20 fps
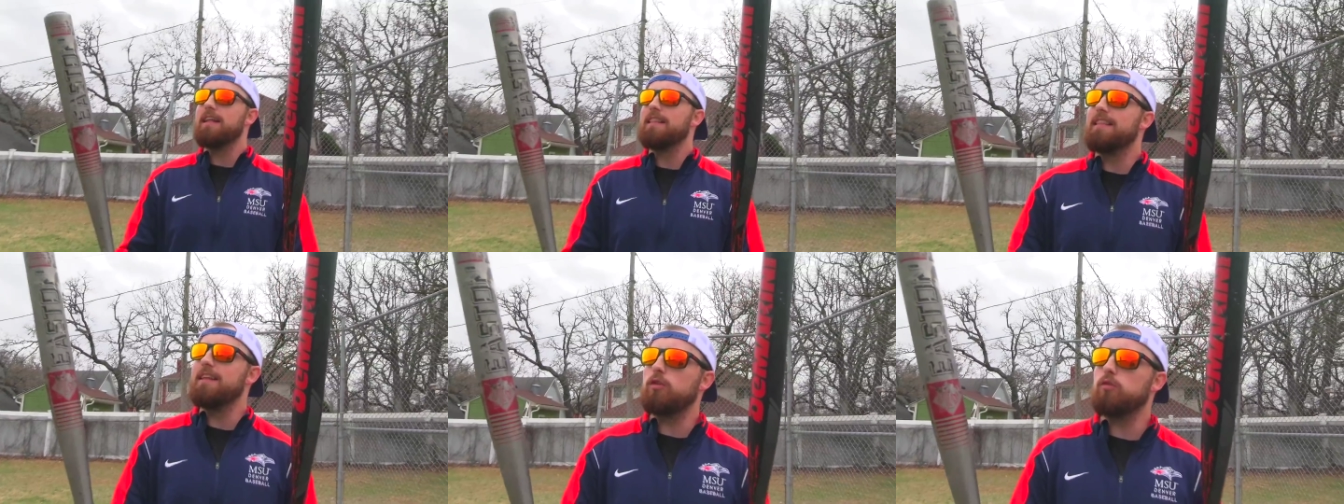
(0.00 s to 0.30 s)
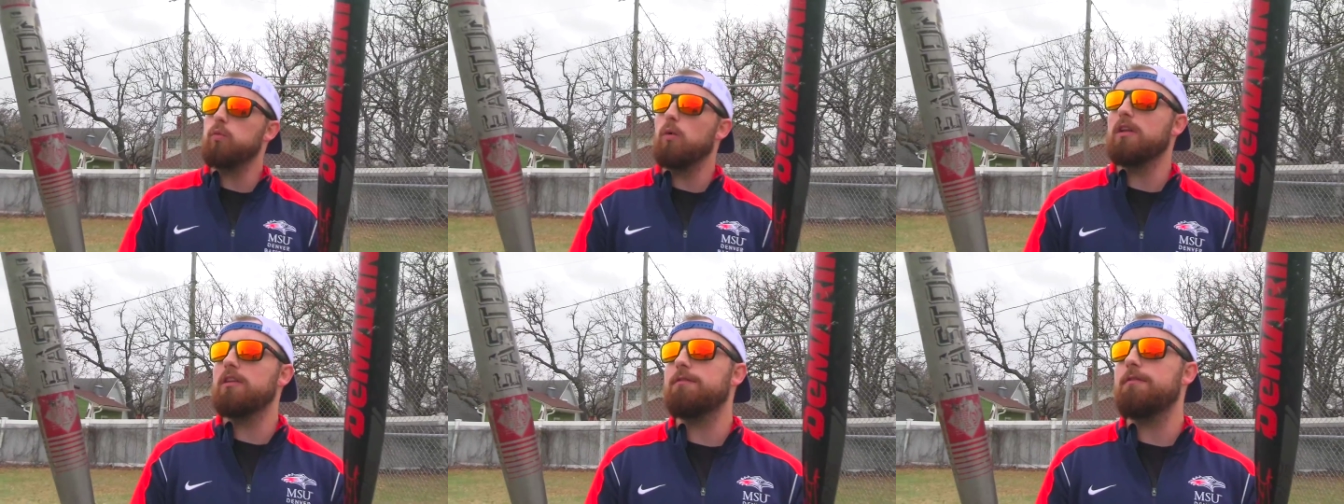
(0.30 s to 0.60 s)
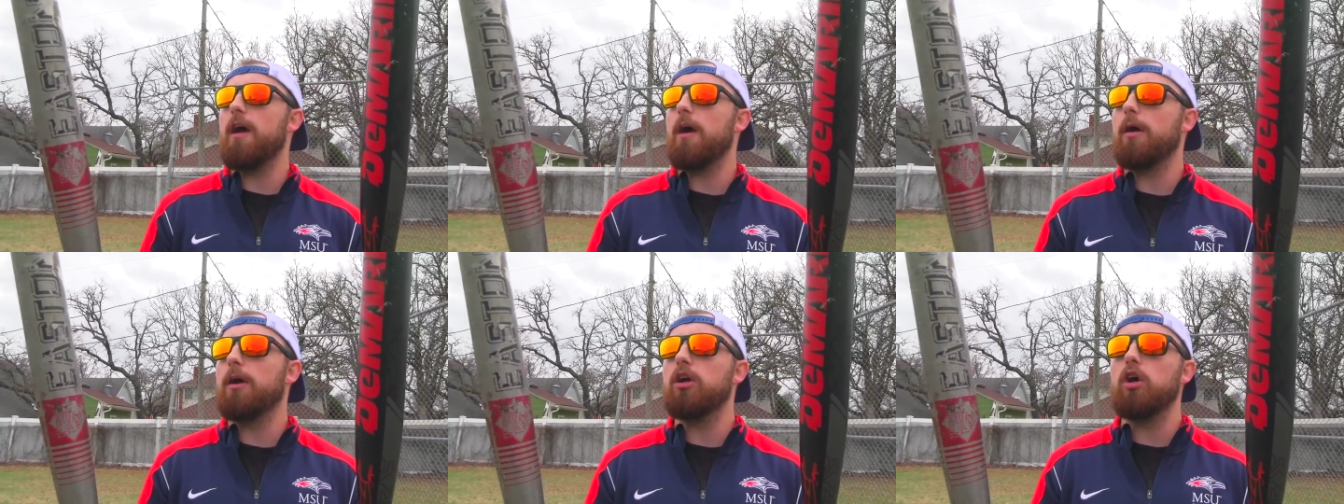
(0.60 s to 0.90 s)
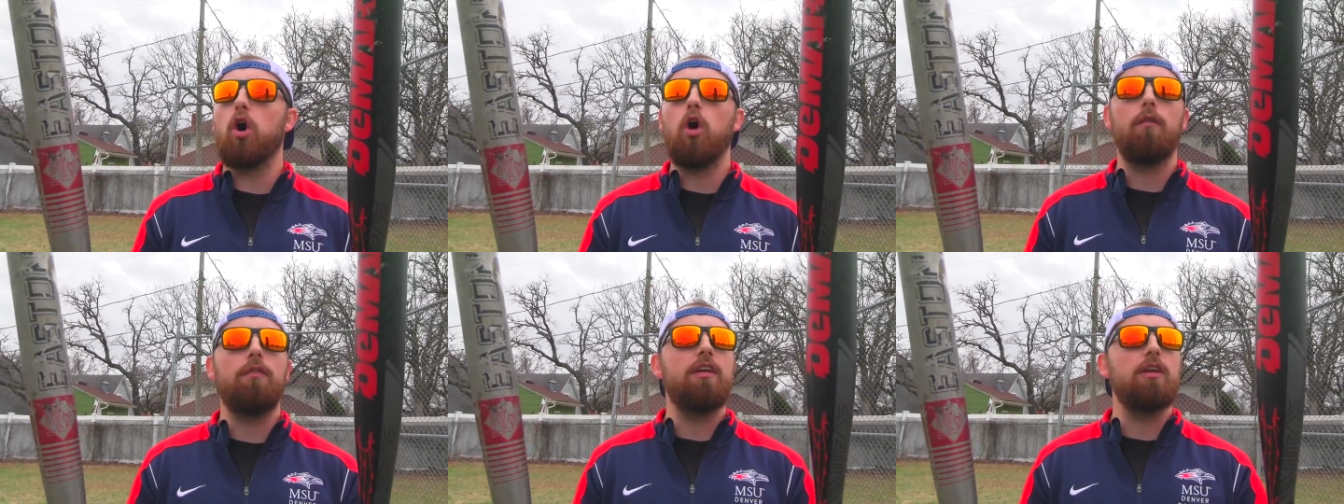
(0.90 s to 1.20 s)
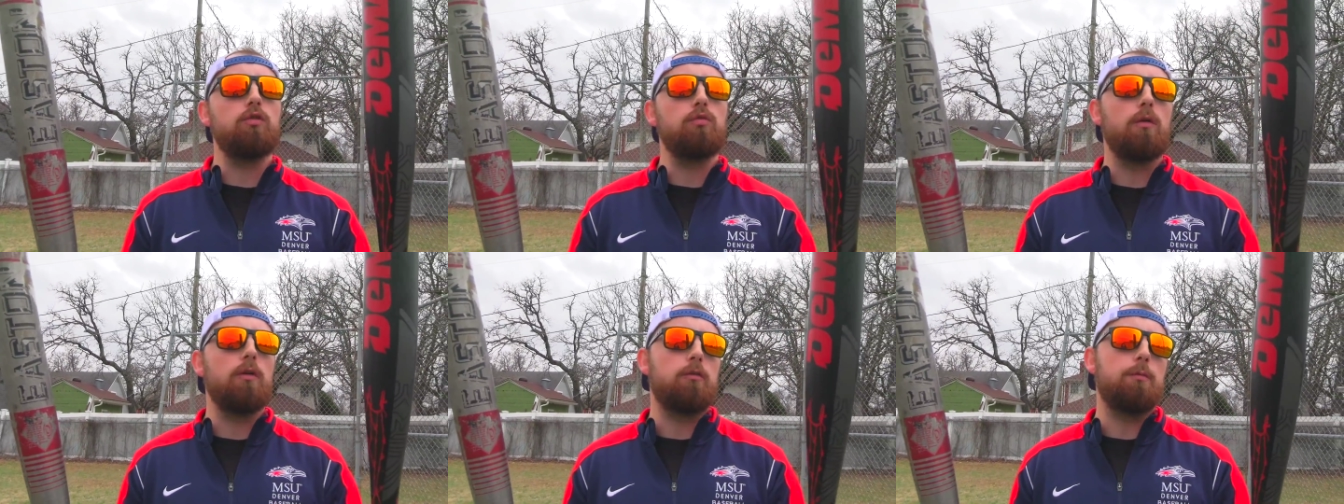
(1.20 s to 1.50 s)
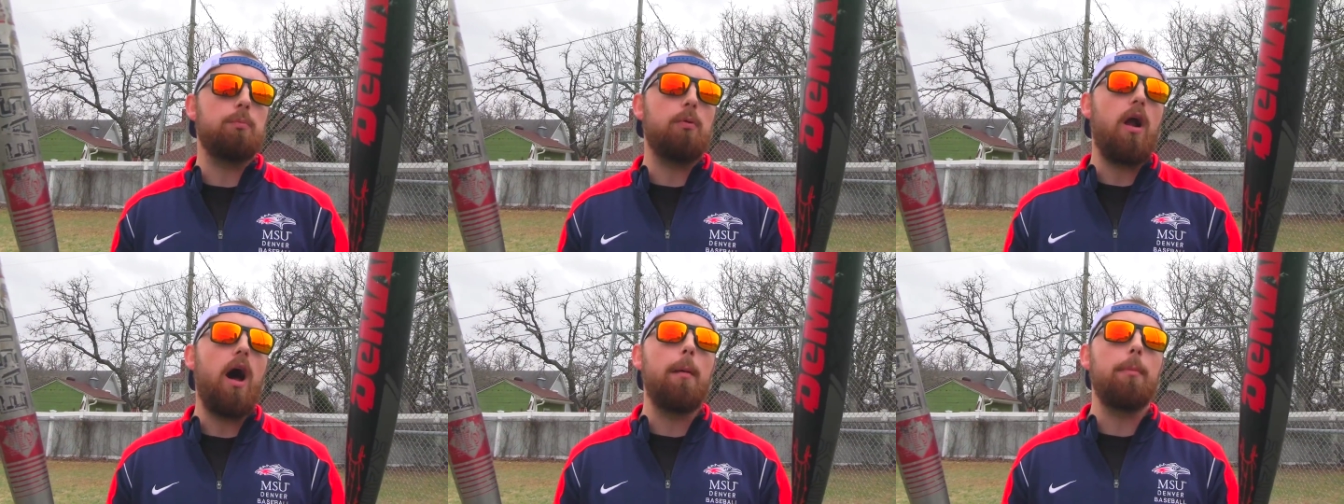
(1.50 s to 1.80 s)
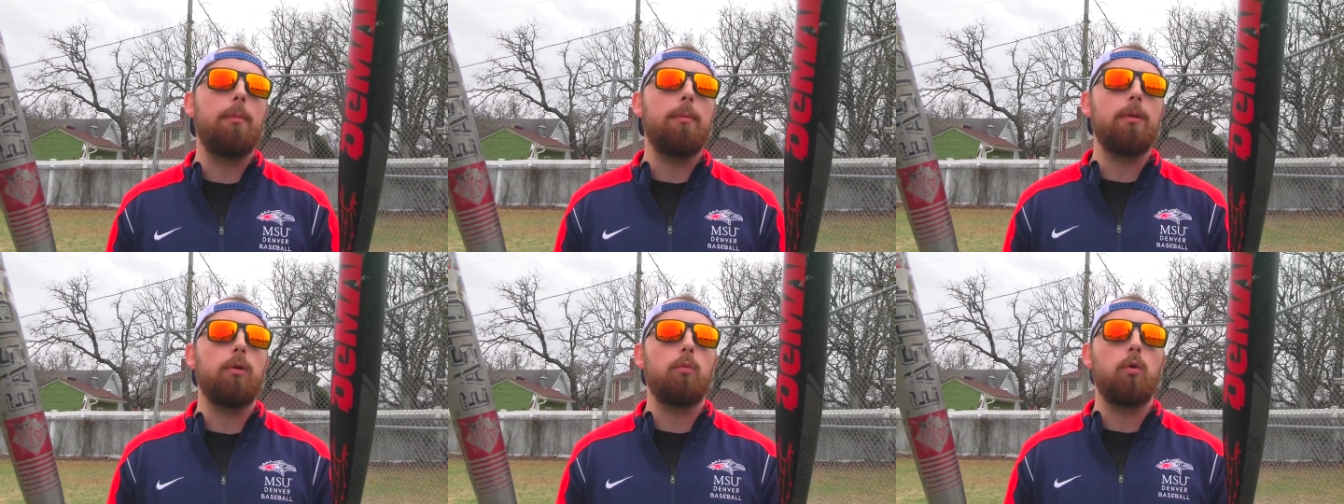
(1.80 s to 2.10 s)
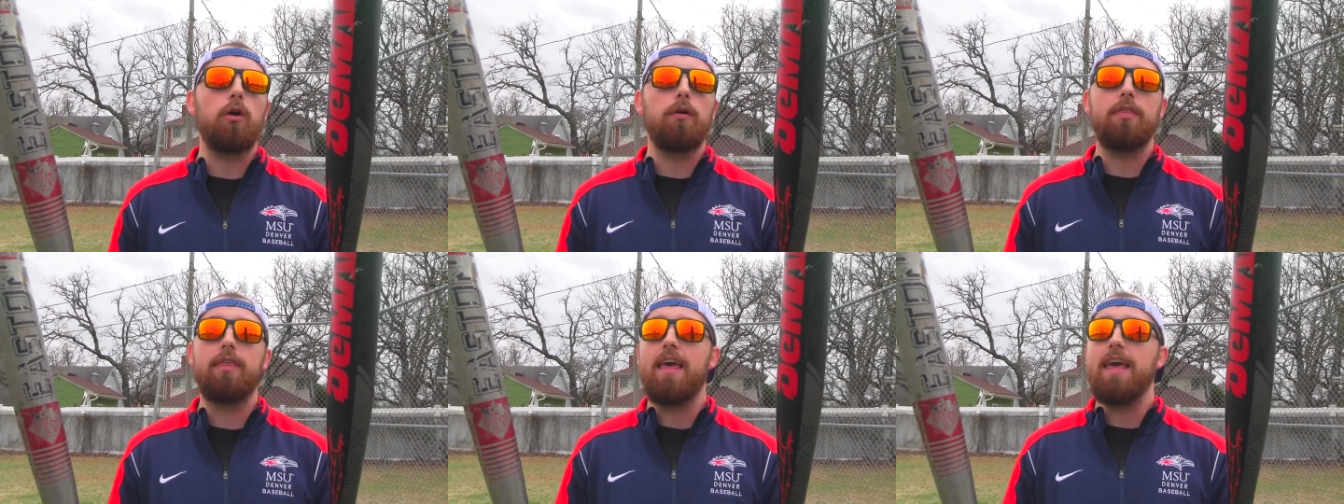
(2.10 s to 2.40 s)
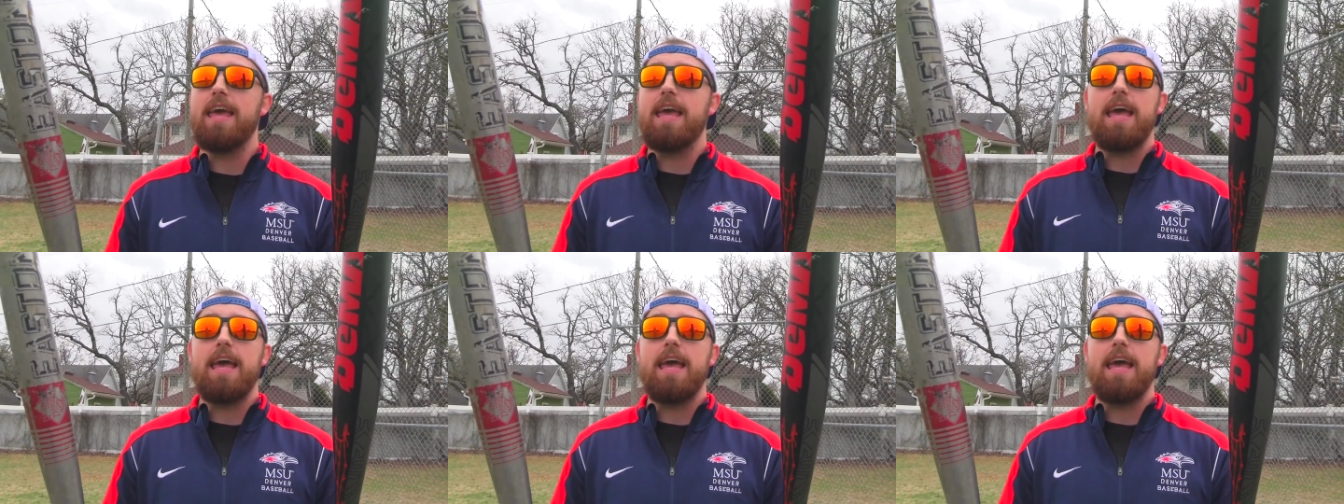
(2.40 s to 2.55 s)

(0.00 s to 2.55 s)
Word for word: this one's very old, this one's probably worth